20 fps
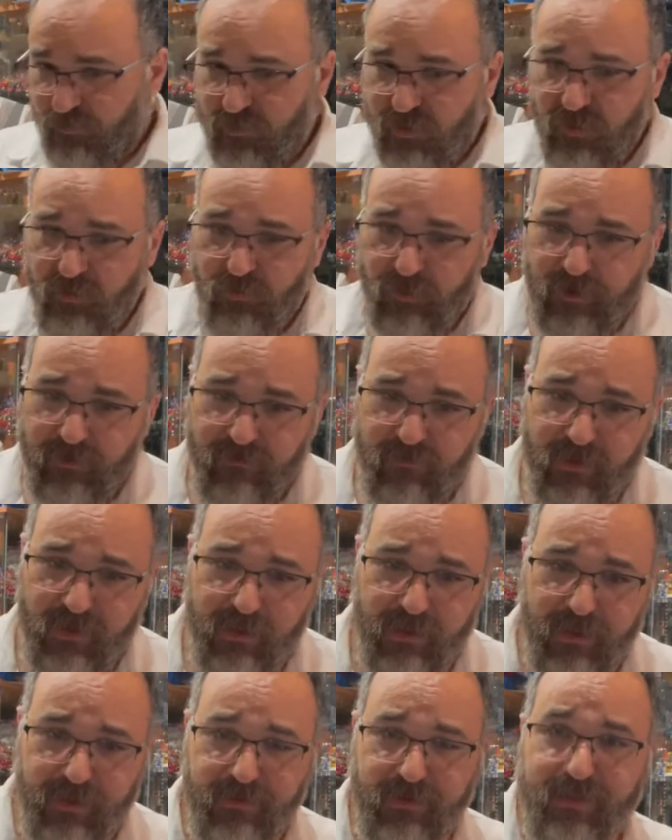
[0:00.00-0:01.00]
With
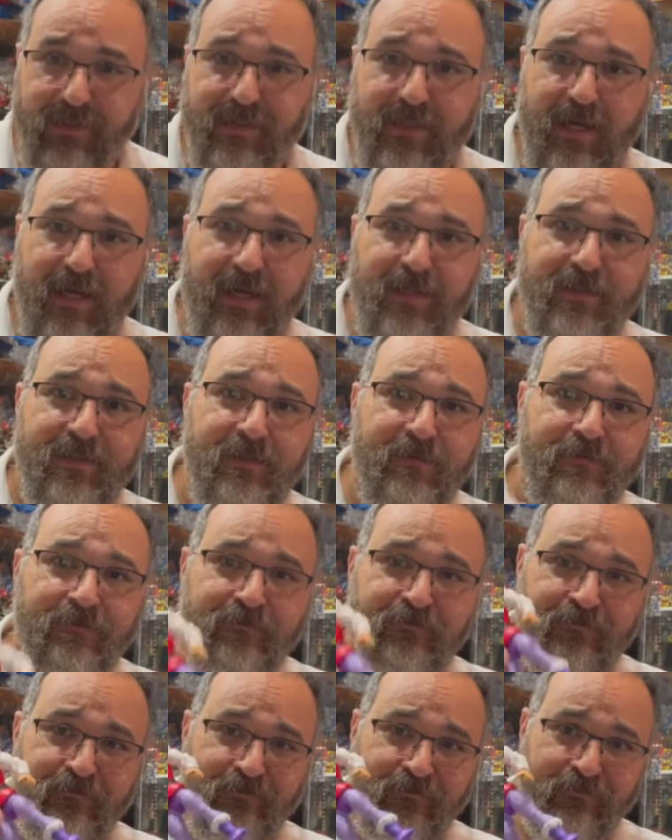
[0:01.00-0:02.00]
uh, these guys,
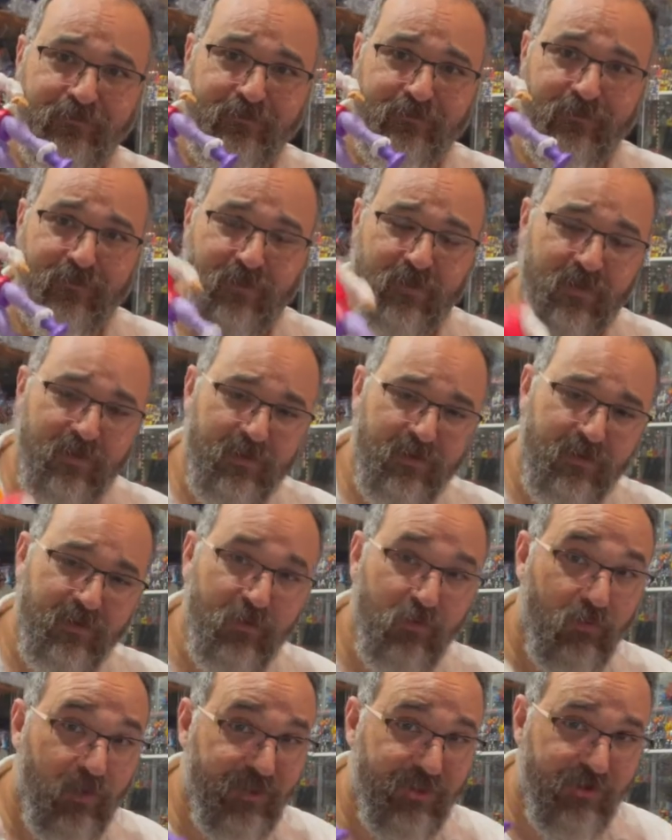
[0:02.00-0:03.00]

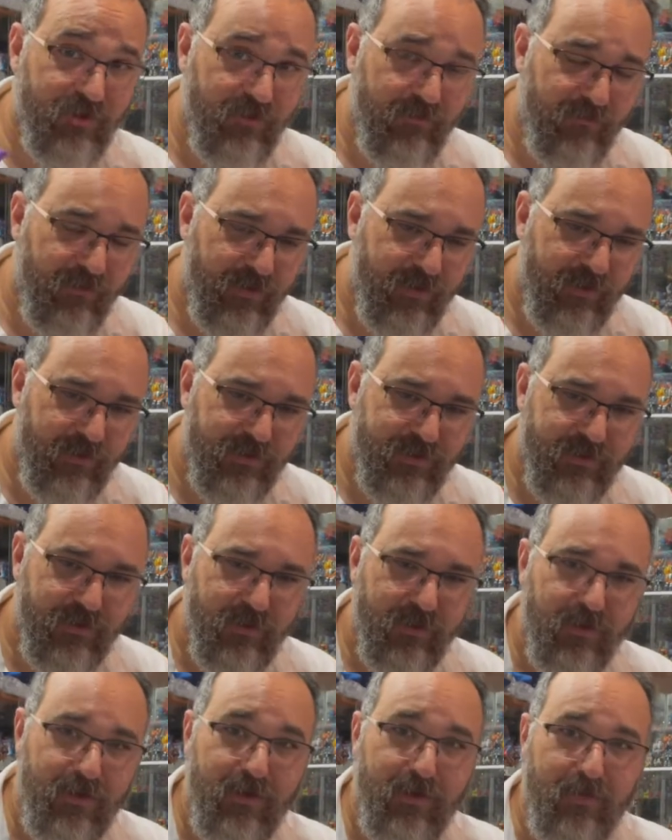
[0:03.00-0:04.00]
the retro figures,
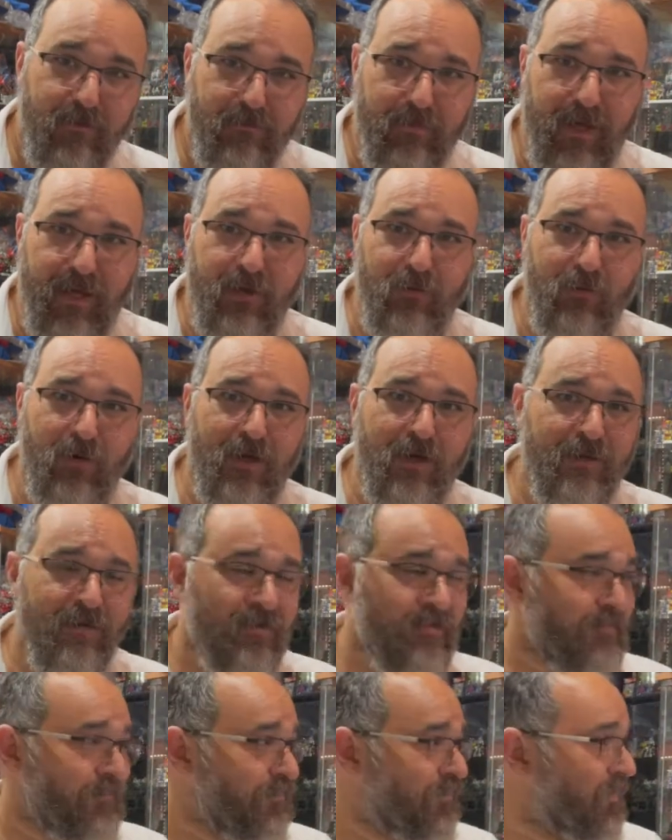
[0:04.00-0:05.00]
buy one,
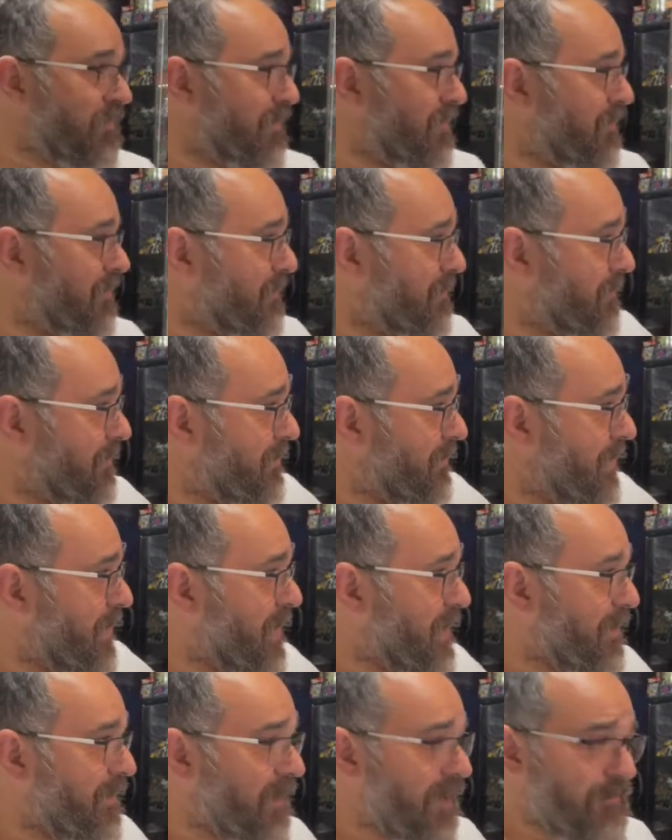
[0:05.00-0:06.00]

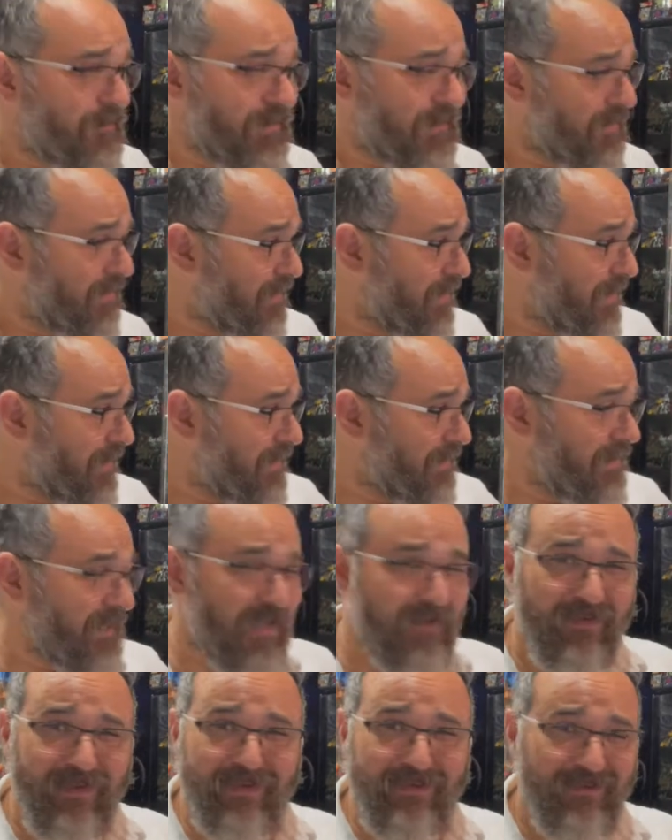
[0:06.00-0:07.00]
hang it up. I
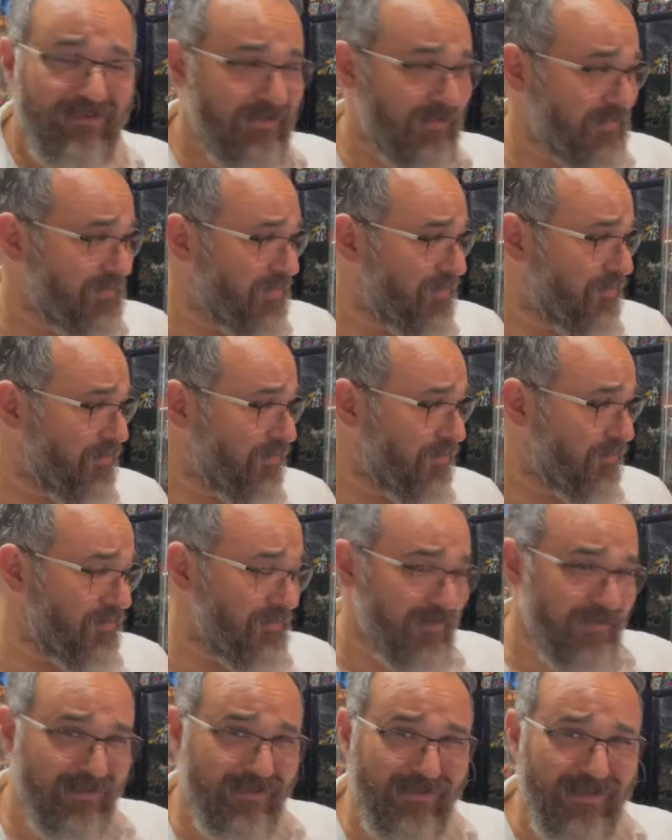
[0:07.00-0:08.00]
love it. Looks cool.
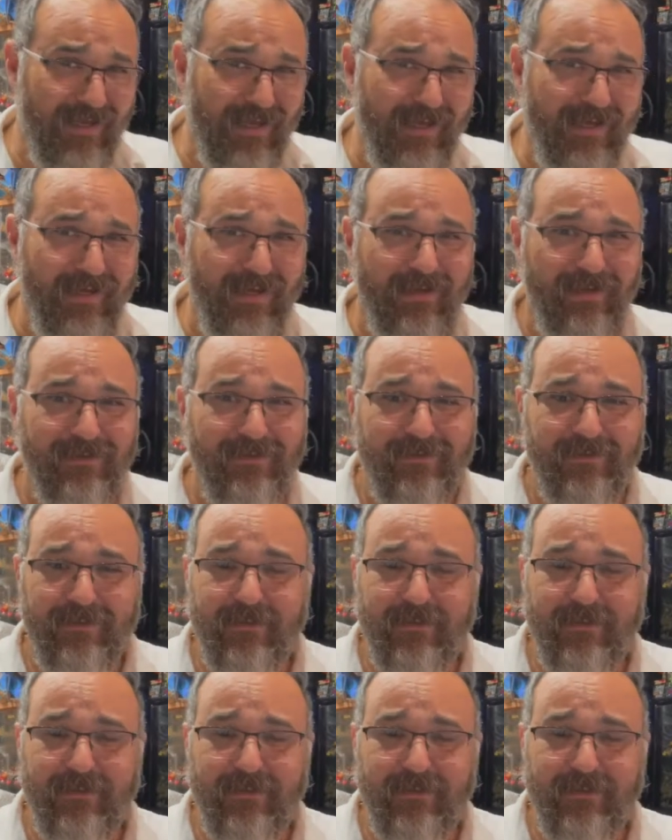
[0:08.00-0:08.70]
Yeah.